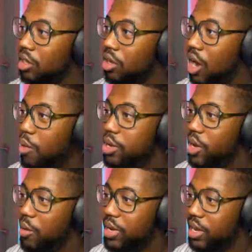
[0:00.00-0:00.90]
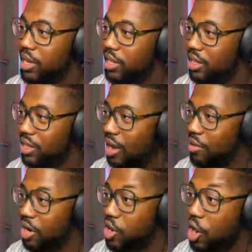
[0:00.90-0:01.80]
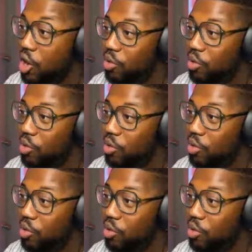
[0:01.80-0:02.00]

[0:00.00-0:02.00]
Are we, are we getting? Are we, no!